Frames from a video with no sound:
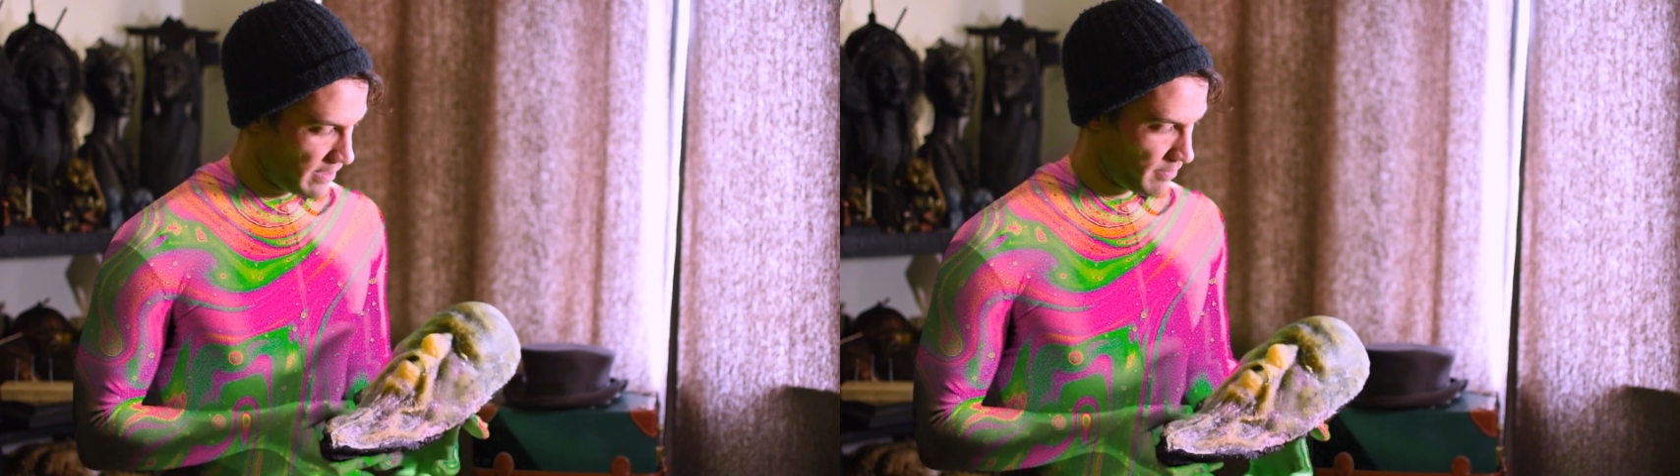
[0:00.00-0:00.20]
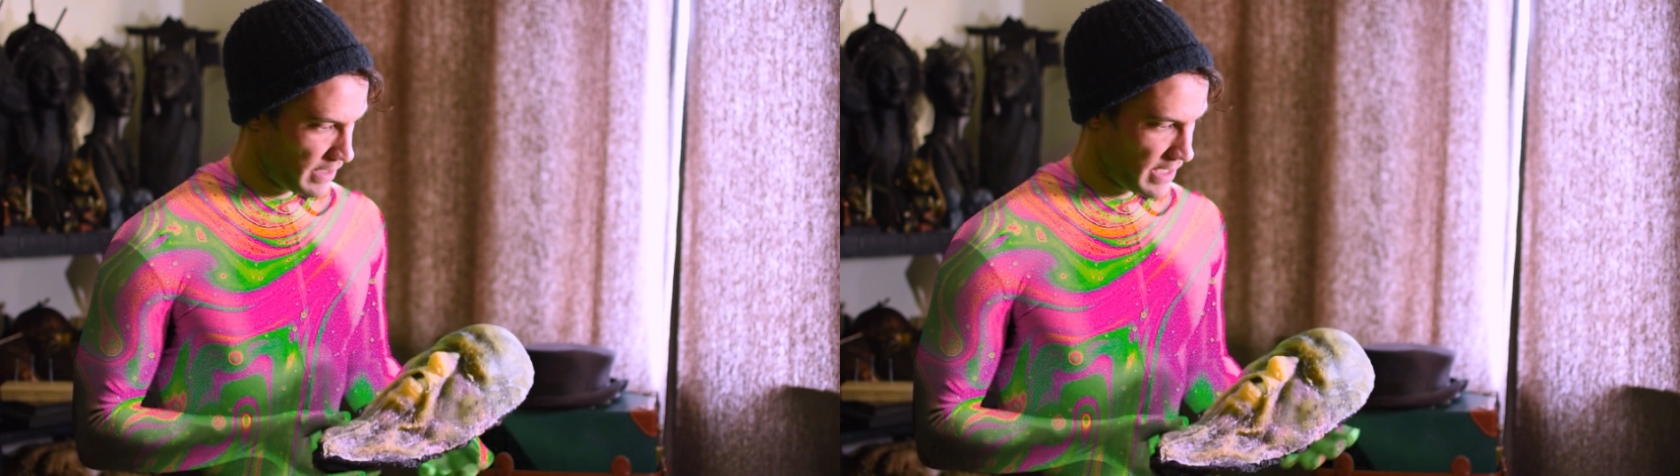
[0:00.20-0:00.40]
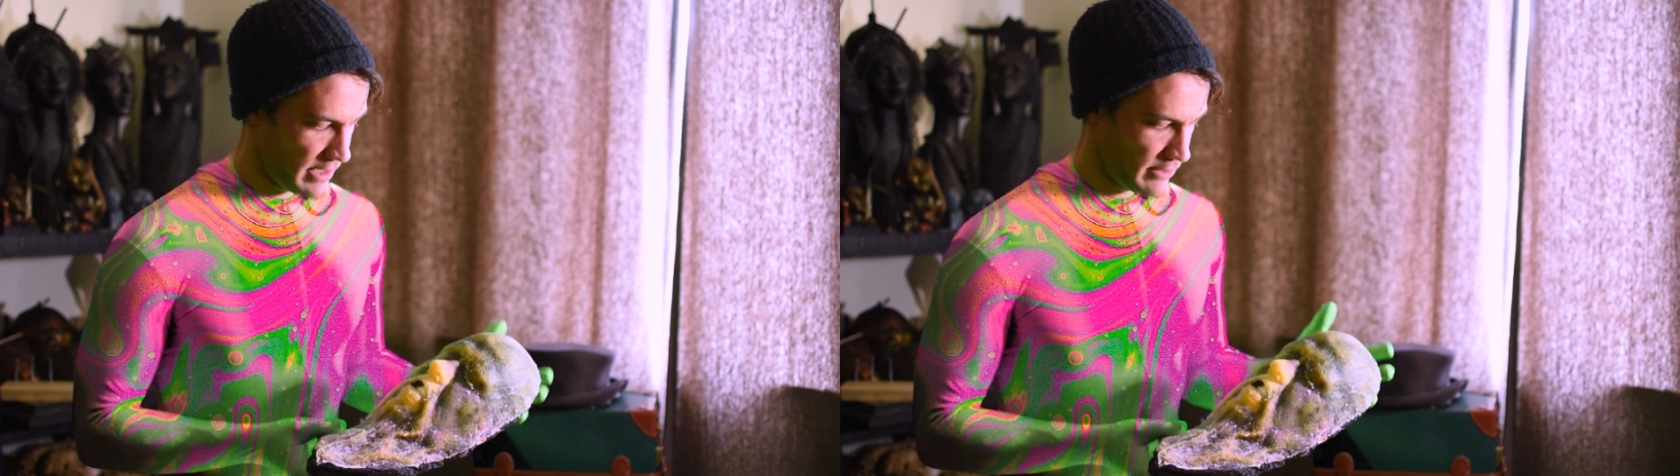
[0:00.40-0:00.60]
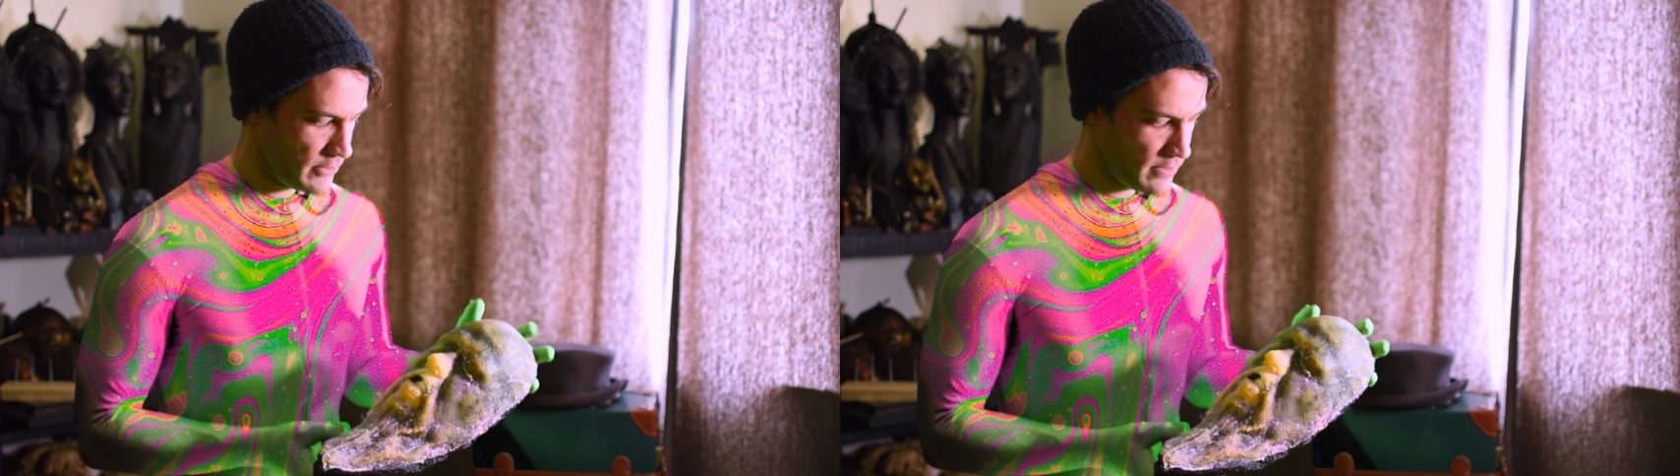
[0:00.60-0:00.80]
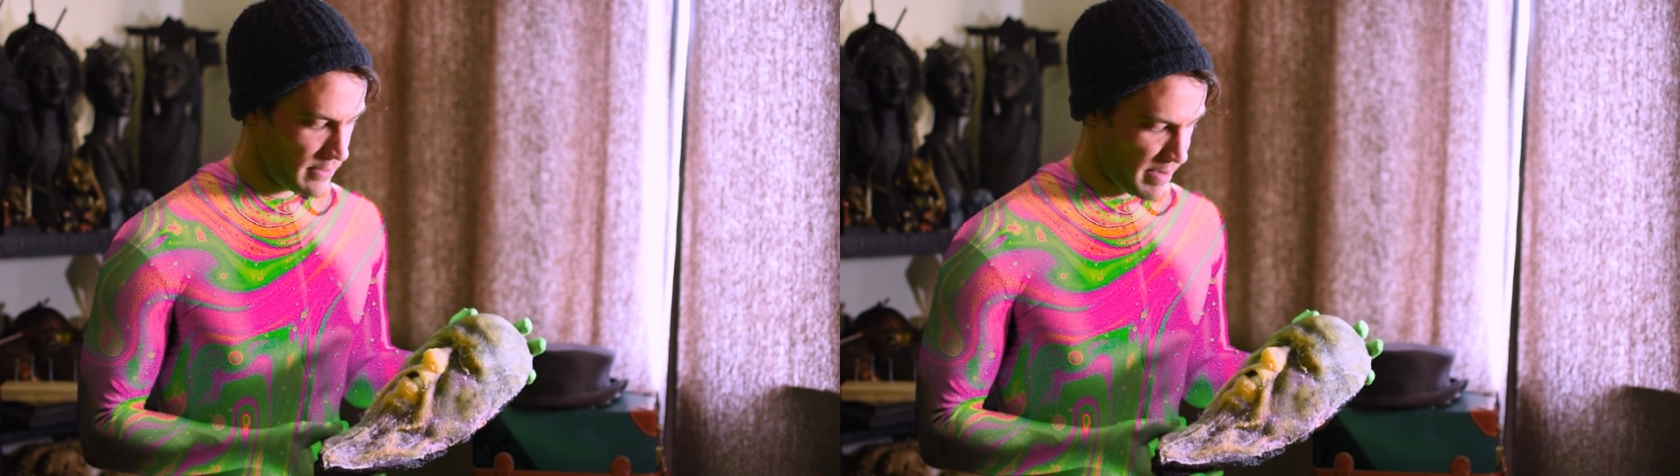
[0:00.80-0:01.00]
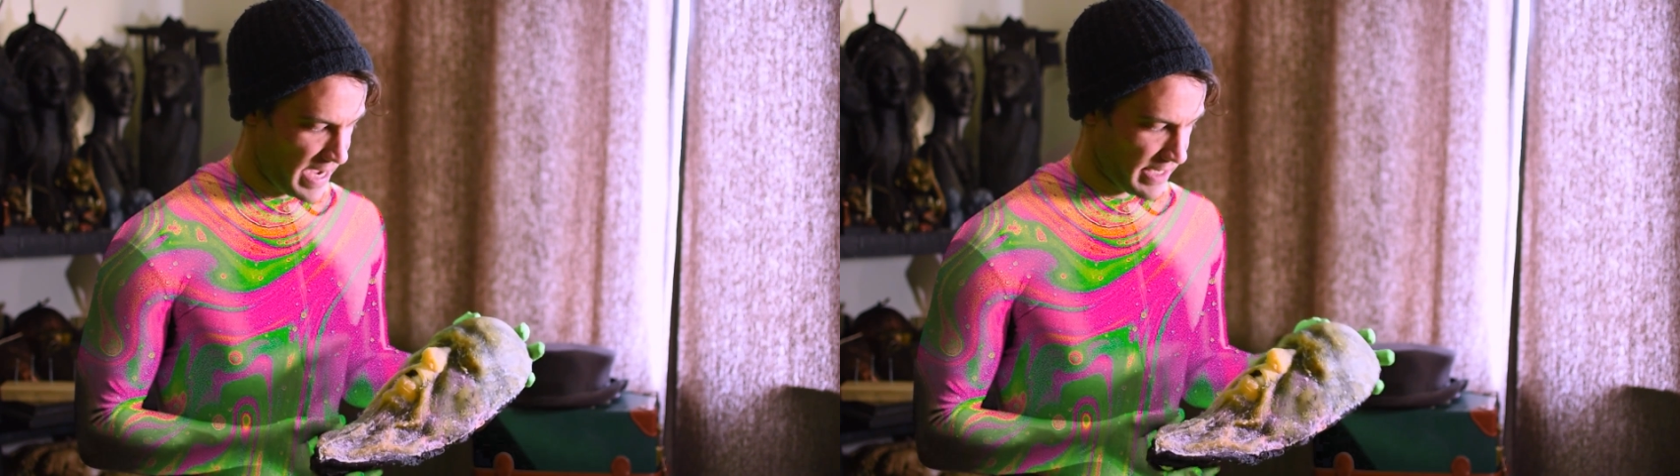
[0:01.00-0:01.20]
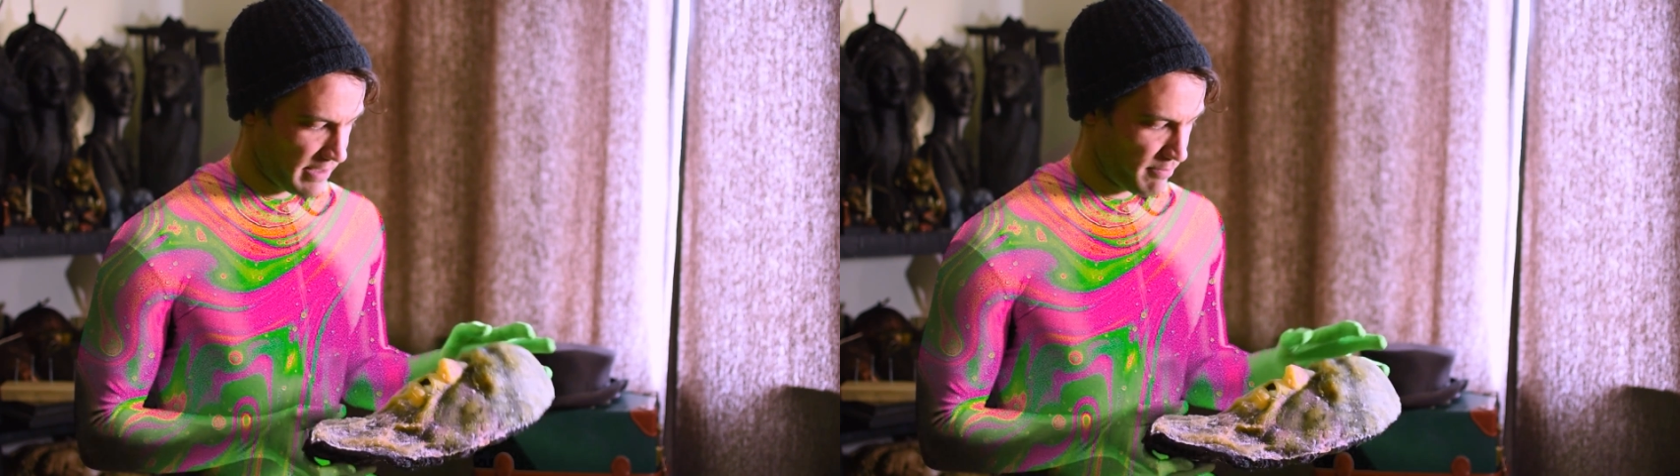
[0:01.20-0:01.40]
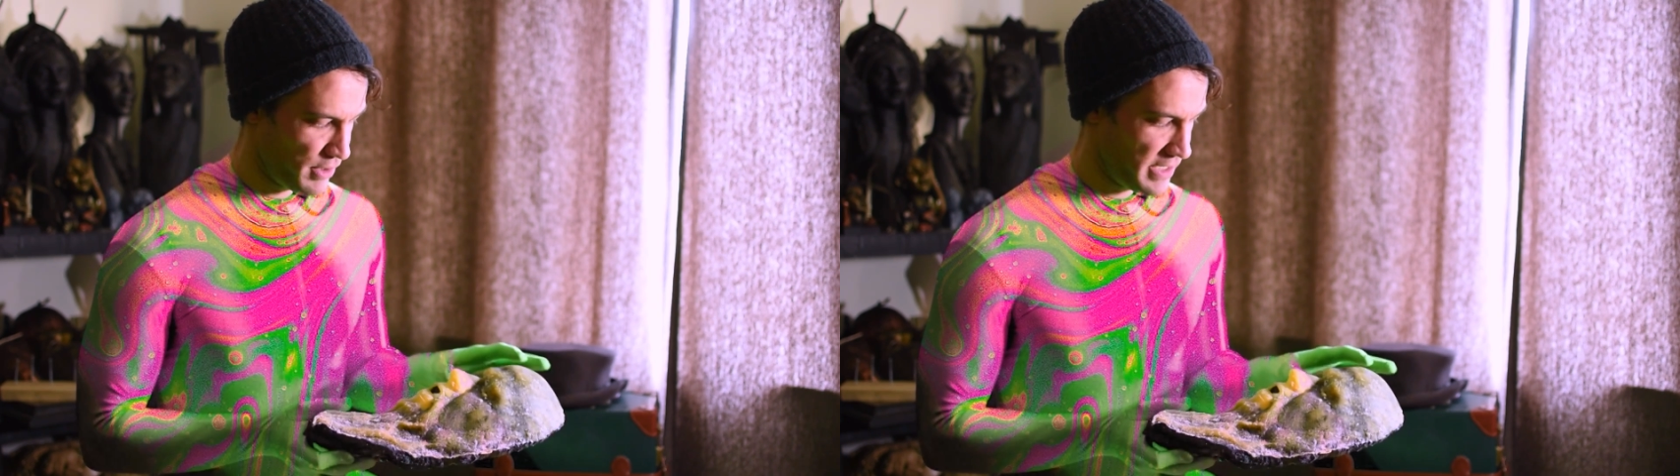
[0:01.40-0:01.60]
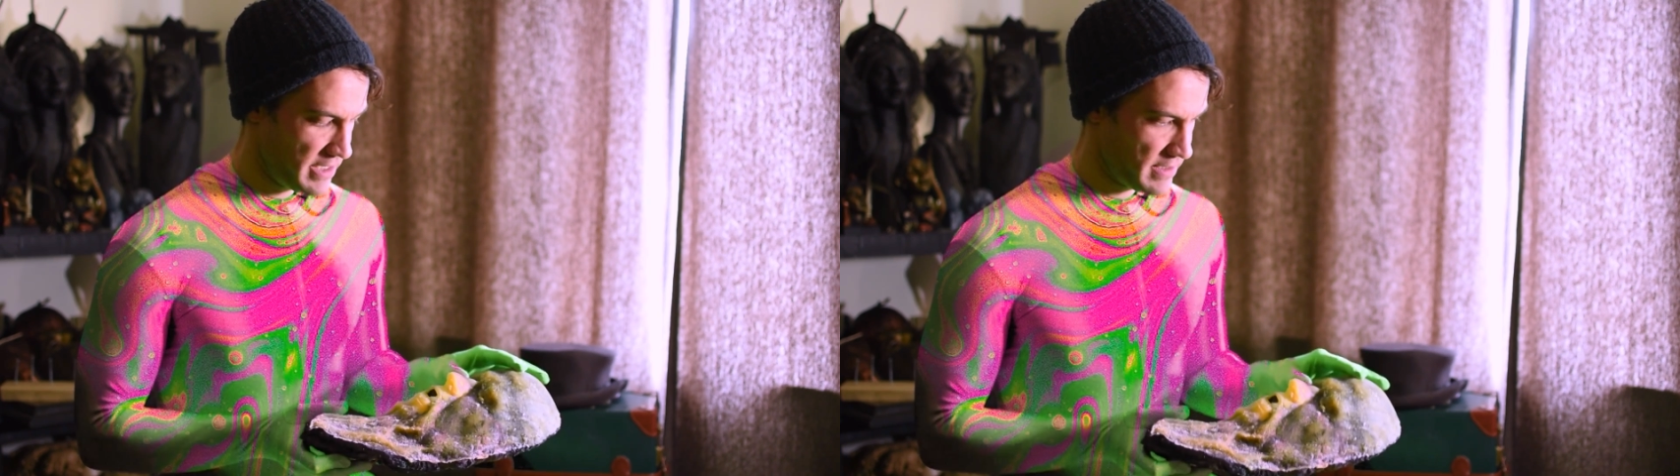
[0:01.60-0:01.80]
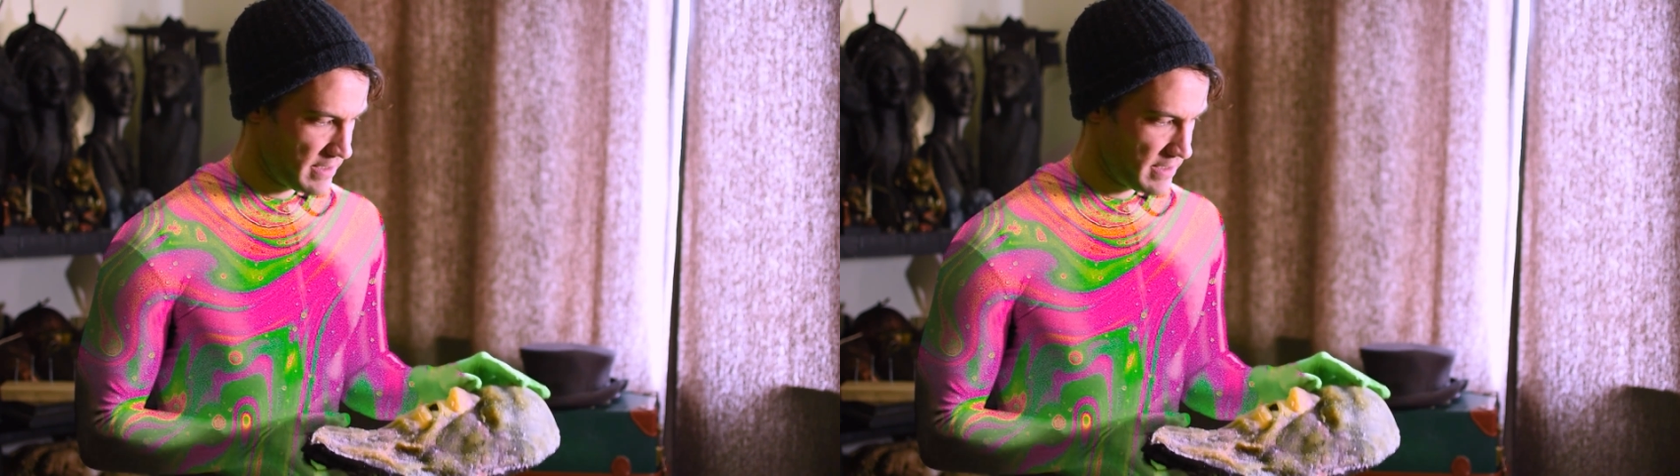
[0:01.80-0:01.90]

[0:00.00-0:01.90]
kind of glue them back in place,